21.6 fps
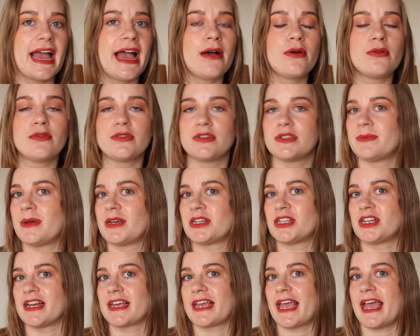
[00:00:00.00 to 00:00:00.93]
out or a
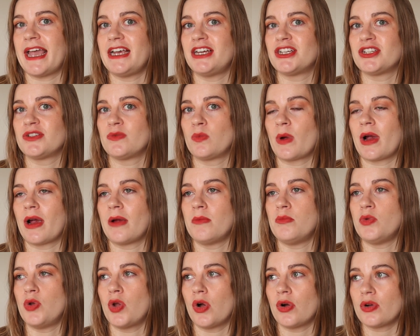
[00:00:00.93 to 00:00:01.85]
special occasion where
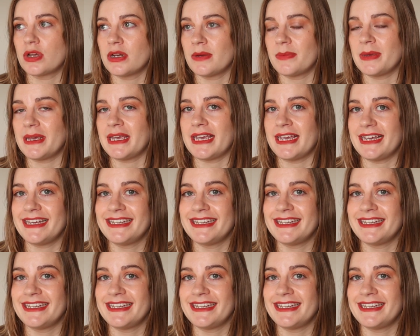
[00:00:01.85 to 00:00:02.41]
I'm not going to be